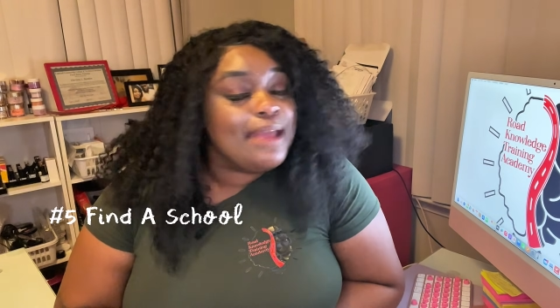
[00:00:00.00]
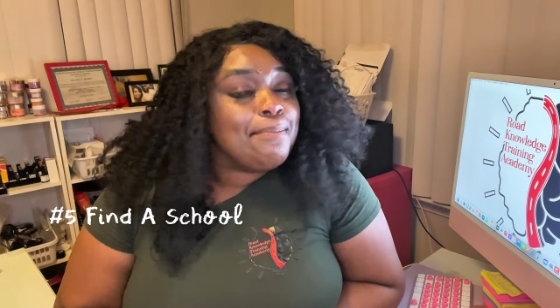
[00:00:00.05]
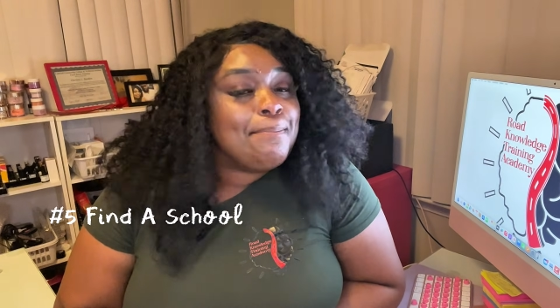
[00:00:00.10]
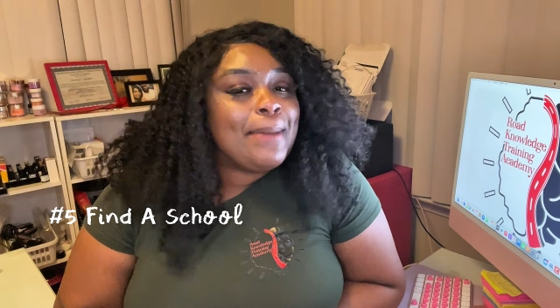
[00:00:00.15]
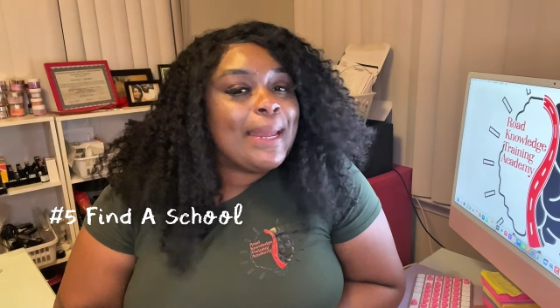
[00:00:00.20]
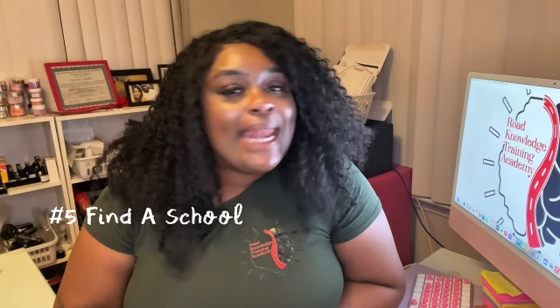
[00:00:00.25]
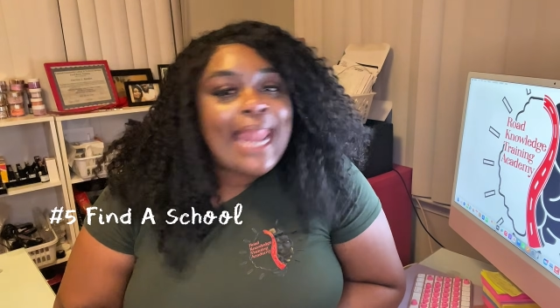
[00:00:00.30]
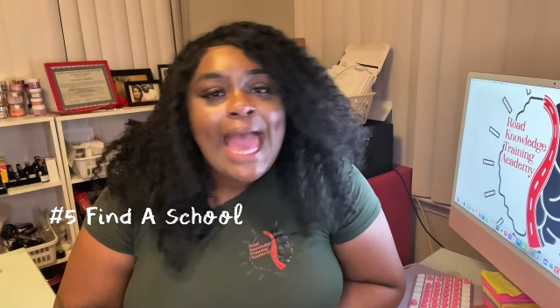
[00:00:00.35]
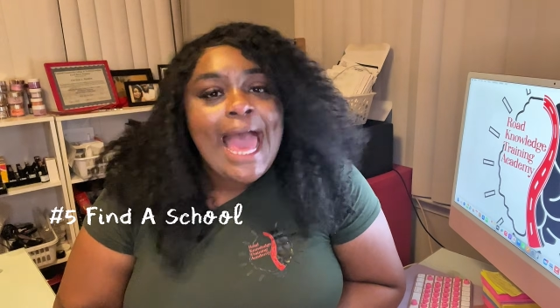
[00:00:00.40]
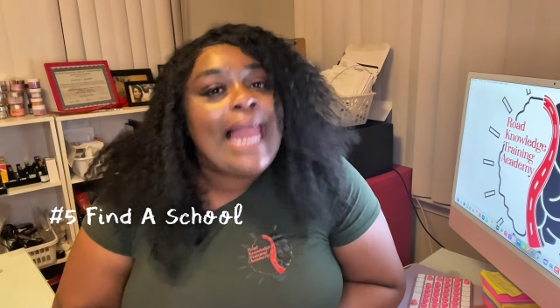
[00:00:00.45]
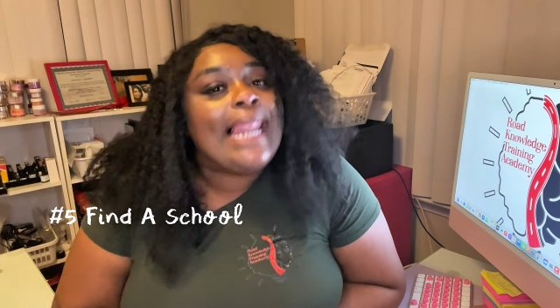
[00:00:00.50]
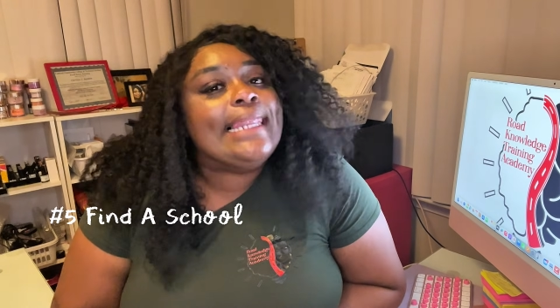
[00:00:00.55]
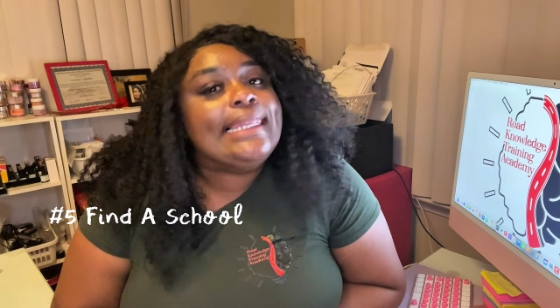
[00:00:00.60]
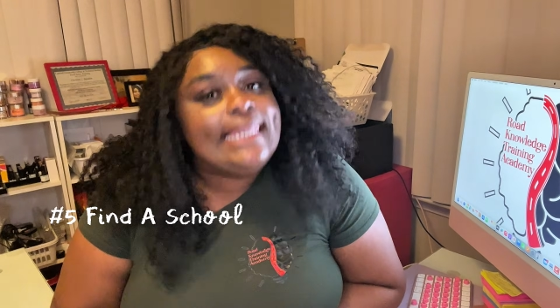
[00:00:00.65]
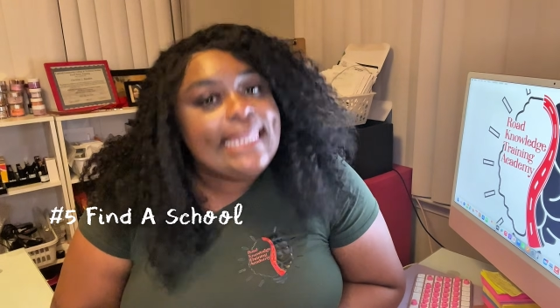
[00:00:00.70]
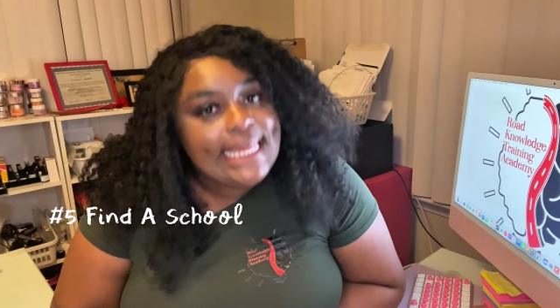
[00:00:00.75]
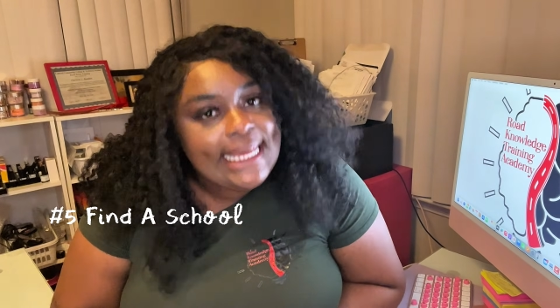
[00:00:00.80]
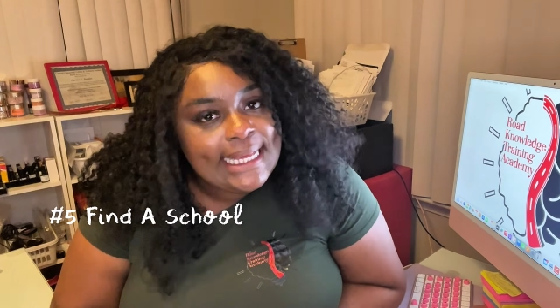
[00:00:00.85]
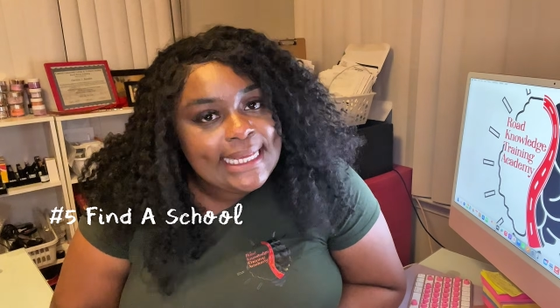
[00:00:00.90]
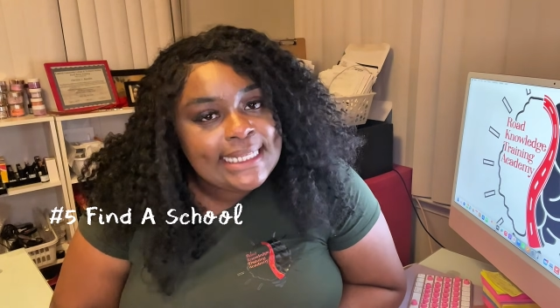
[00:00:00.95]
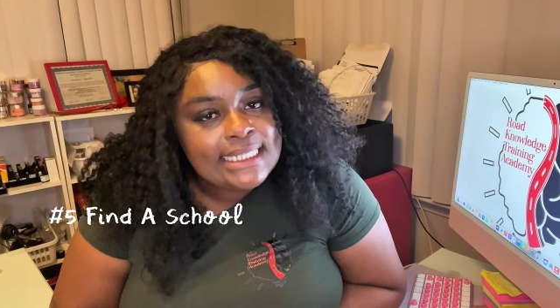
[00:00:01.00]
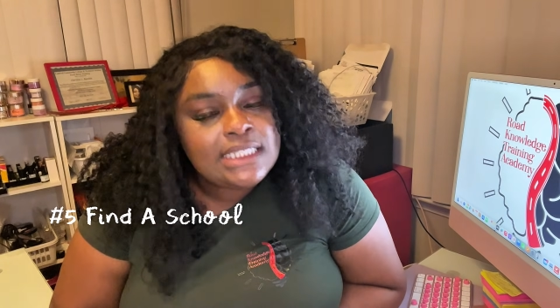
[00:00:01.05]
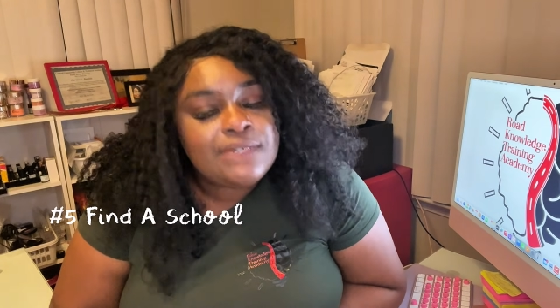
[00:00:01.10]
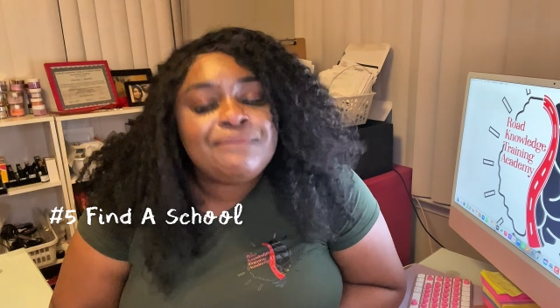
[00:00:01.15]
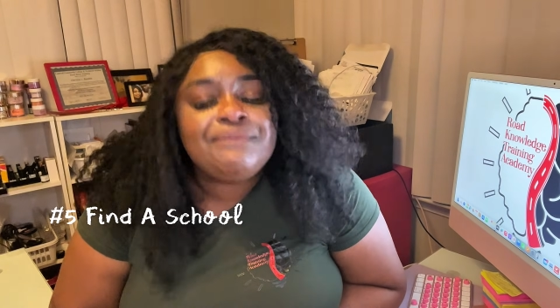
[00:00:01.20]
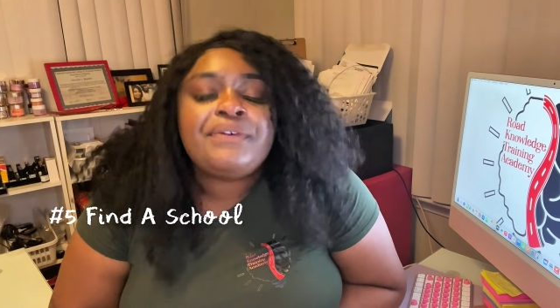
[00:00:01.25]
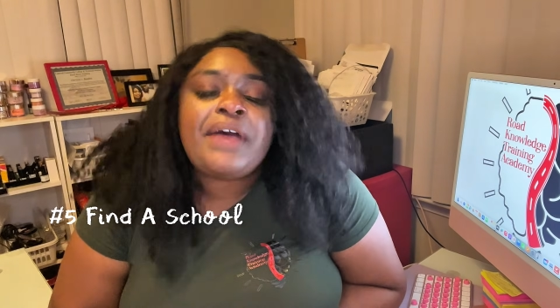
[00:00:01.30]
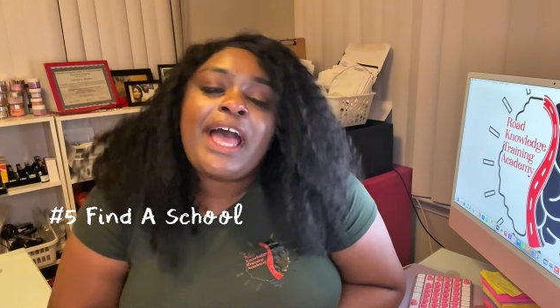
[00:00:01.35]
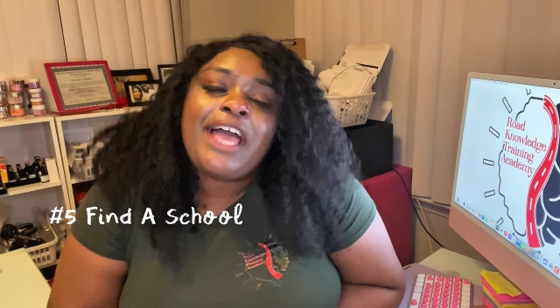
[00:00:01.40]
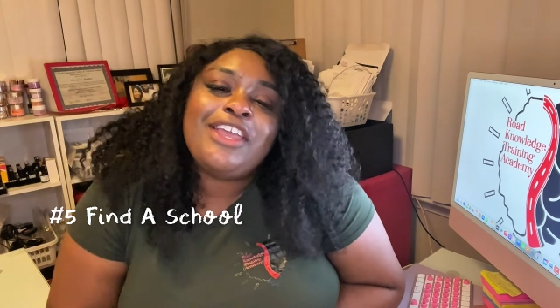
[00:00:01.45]
but not least,
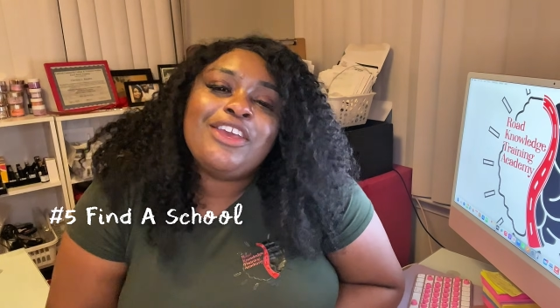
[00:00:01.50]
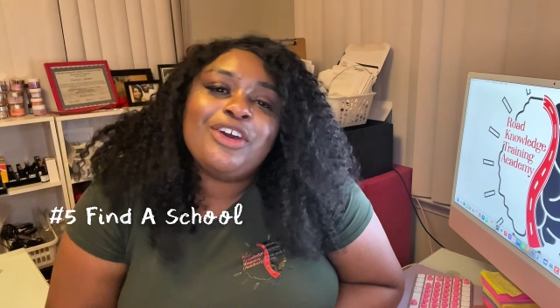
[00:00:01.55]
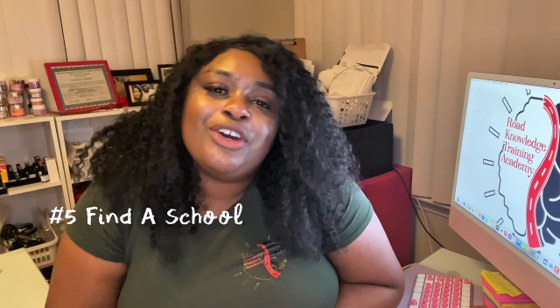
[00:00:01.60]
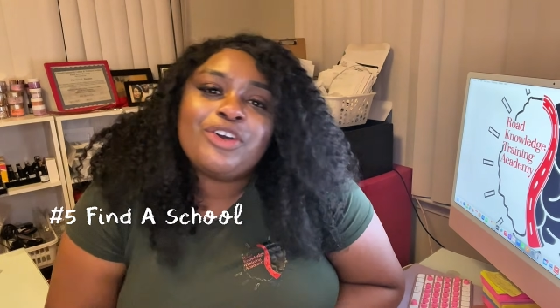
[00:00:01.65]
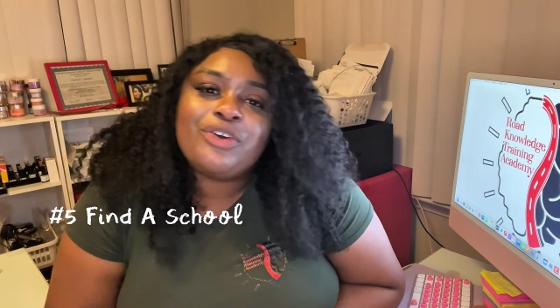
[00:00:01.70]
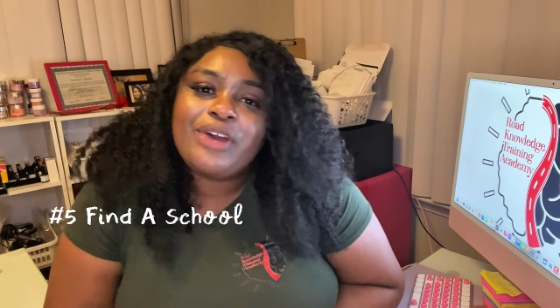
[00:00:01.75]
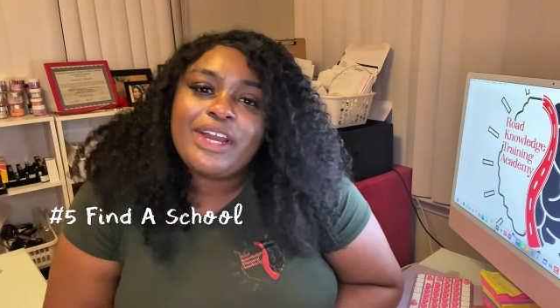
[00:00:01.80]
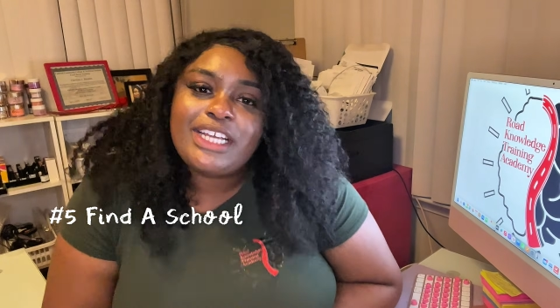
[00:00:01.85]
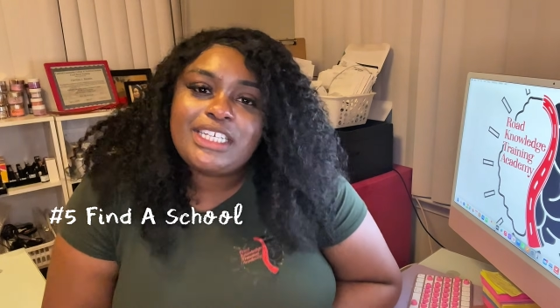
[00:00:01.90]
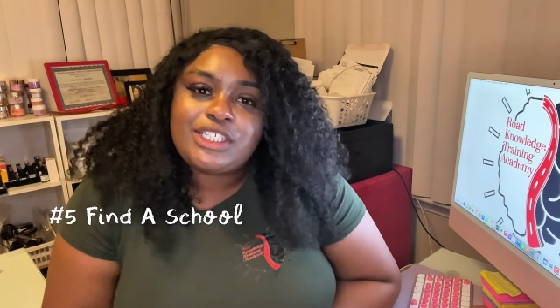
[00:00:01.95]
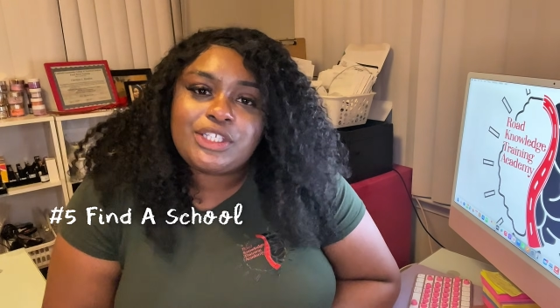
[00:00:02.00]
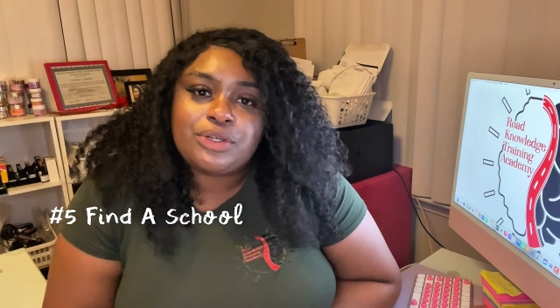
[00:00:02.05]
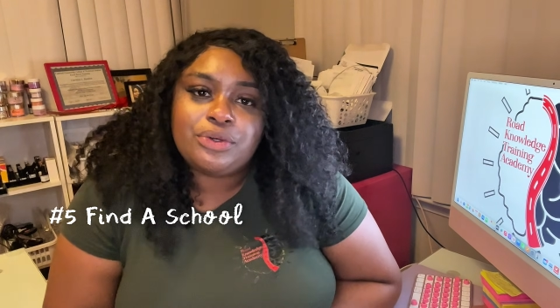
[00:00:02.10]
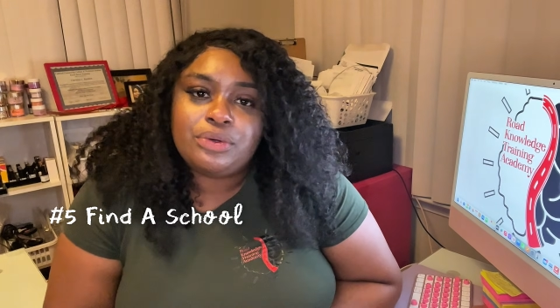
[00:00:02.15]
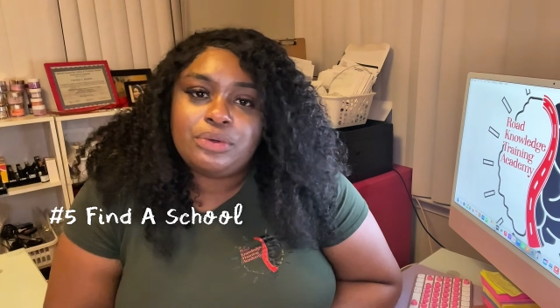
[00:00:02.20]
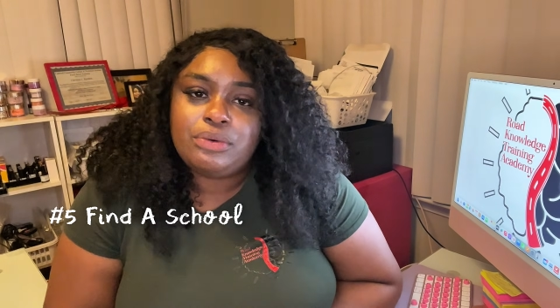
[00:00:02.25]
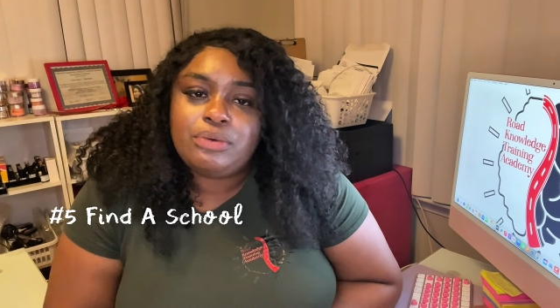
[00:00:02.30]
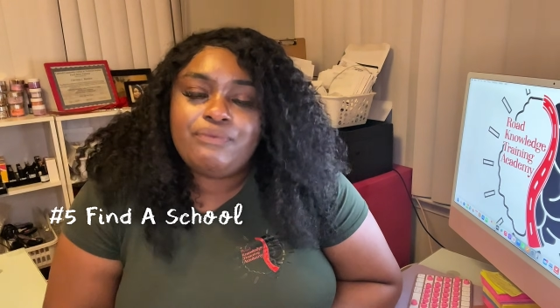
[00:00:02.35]
find you a great school.